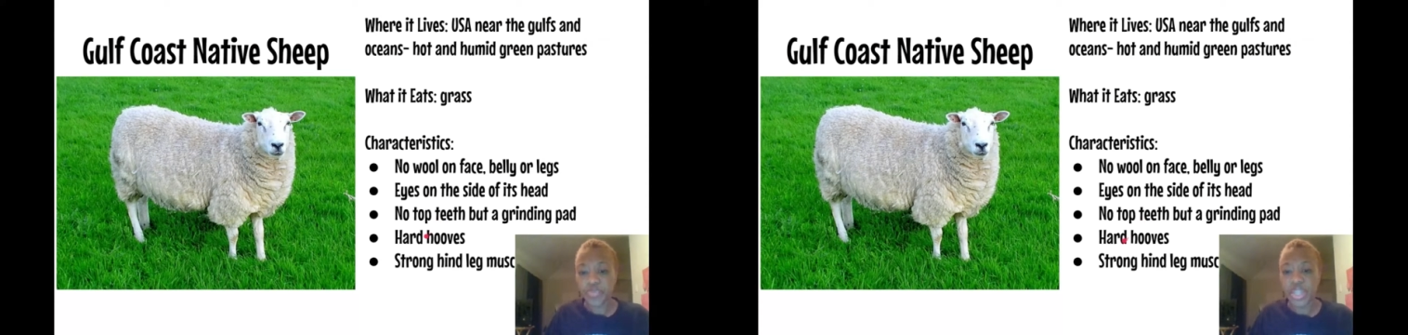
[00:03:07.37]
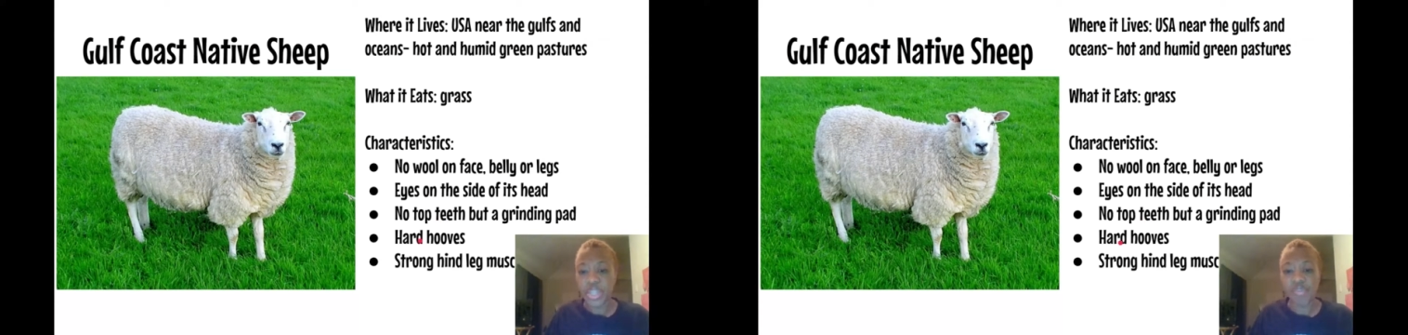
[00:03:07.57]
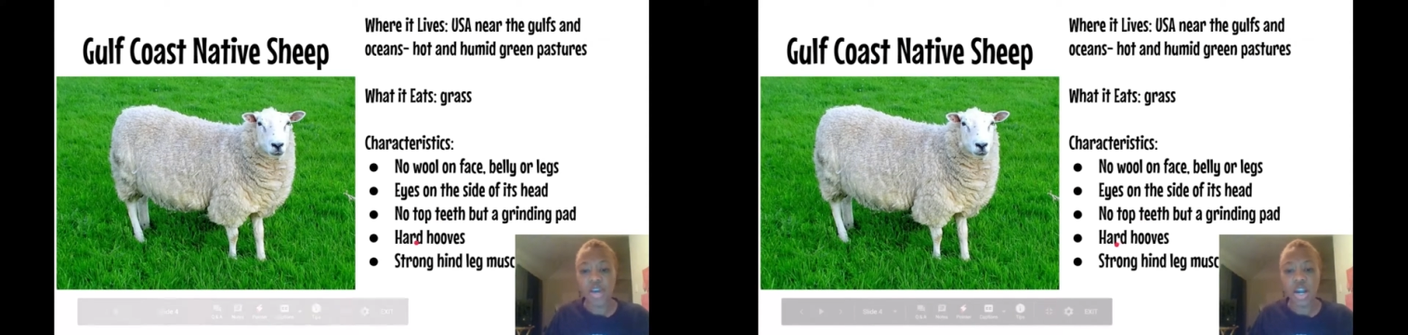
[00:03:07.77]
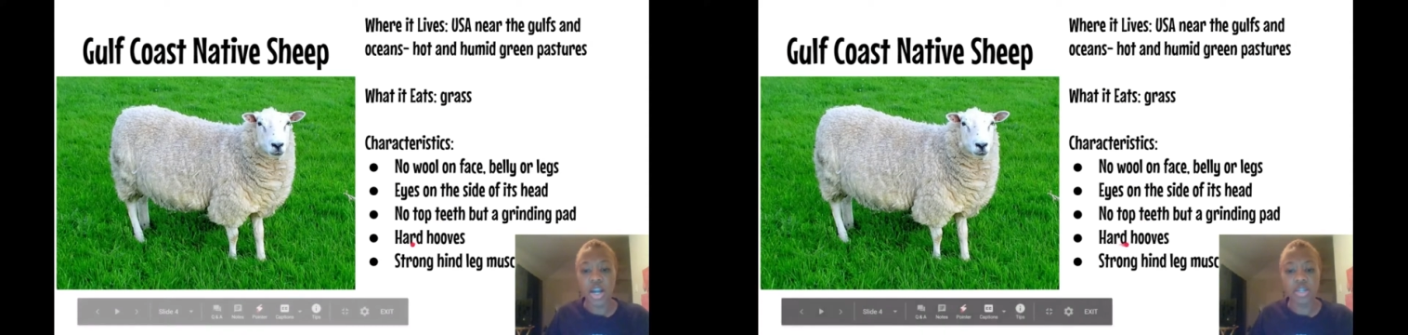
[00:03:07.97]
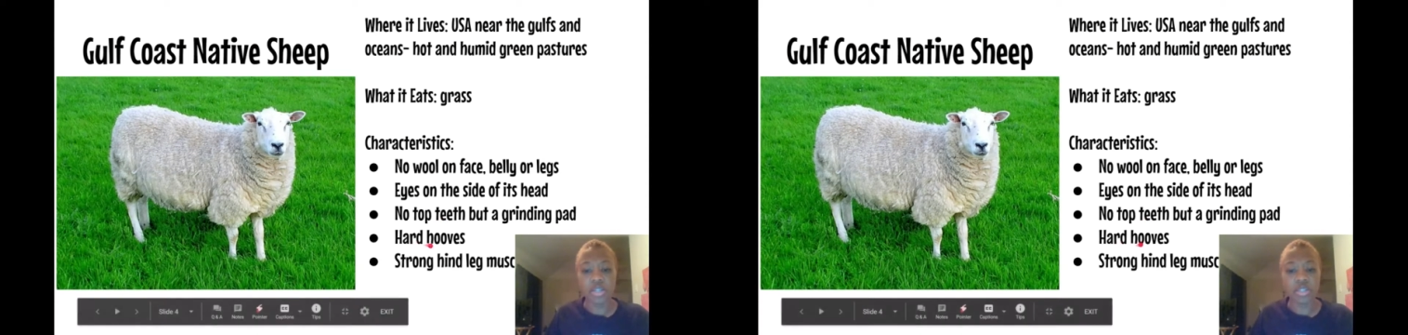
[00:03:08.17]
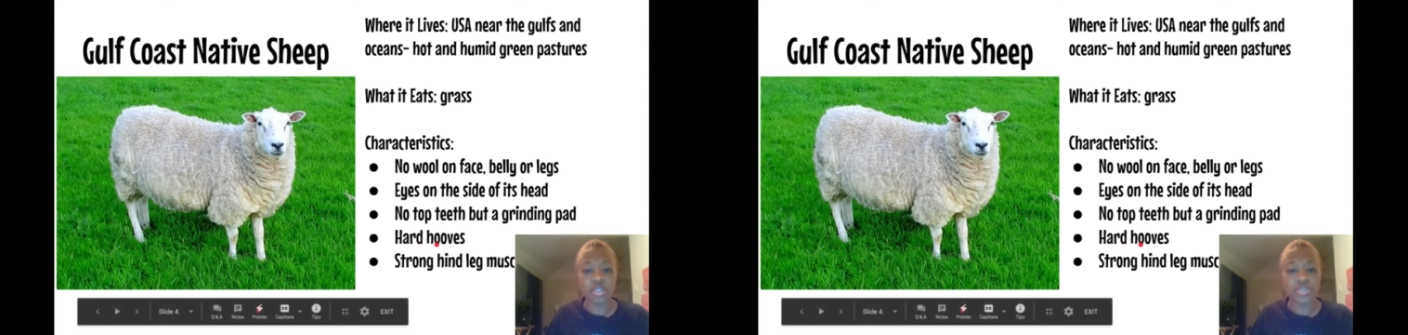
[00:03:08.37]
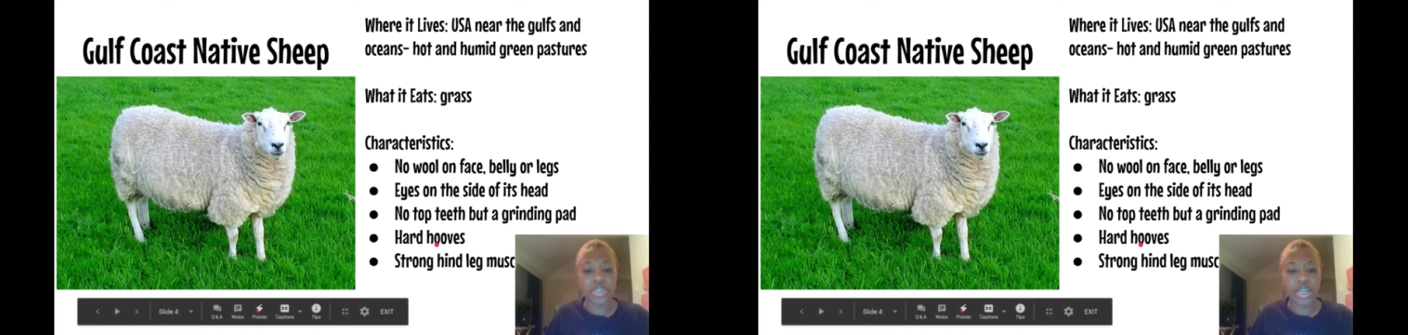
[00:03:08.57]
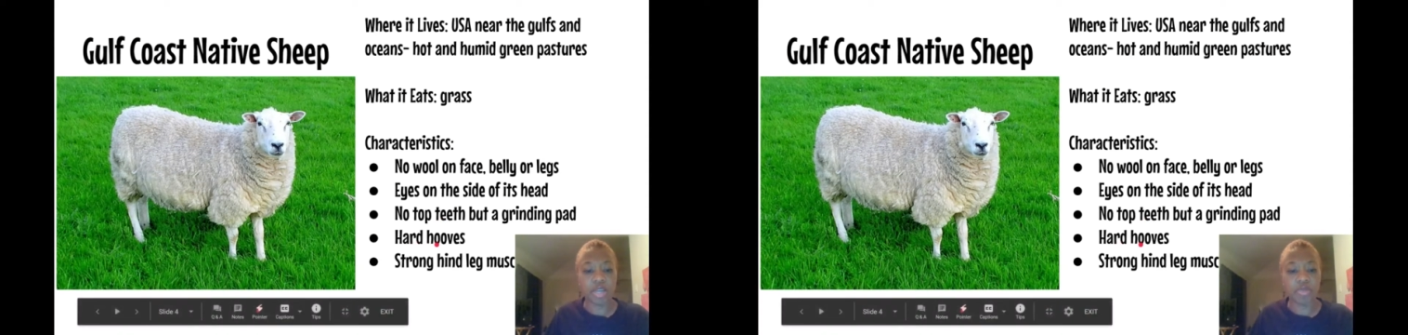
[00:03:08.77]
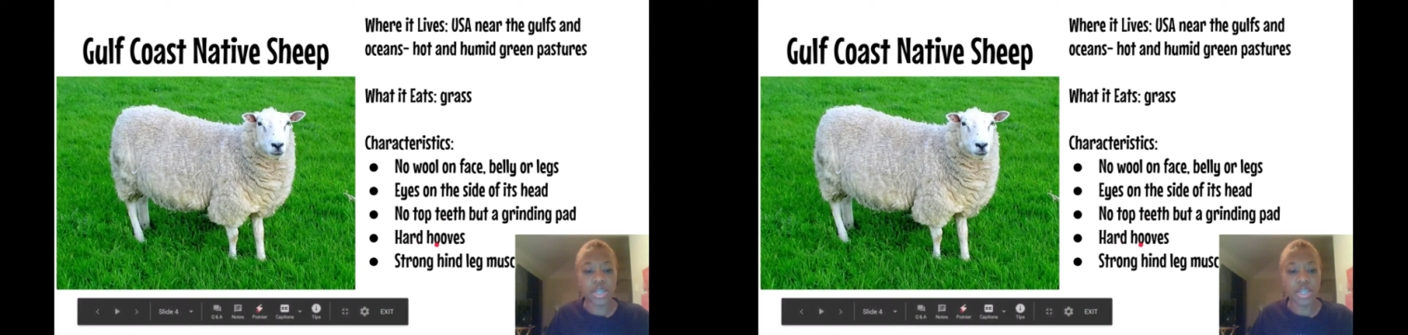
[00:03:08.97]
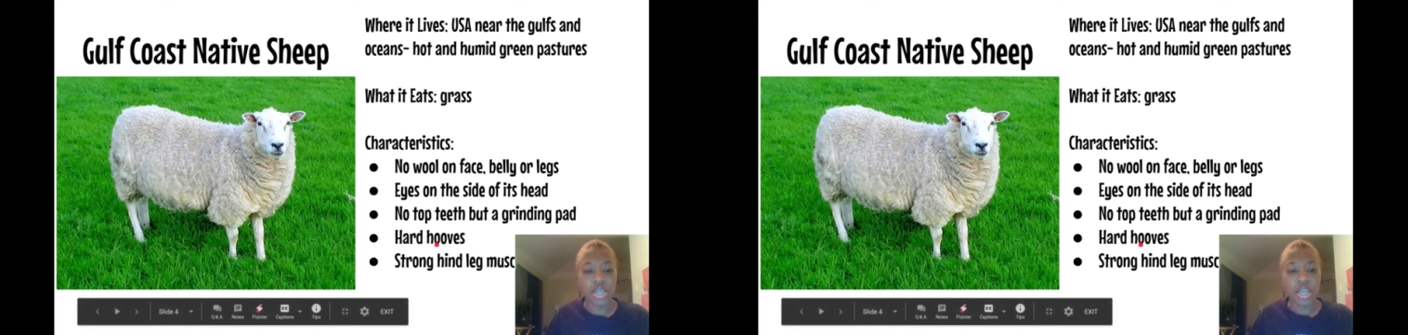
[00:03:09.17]
They have hard hooves to help
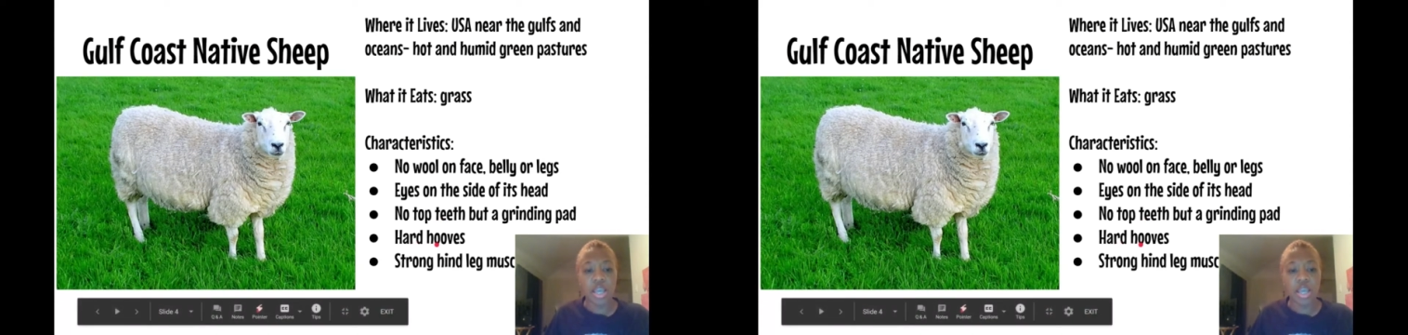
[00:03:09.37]
it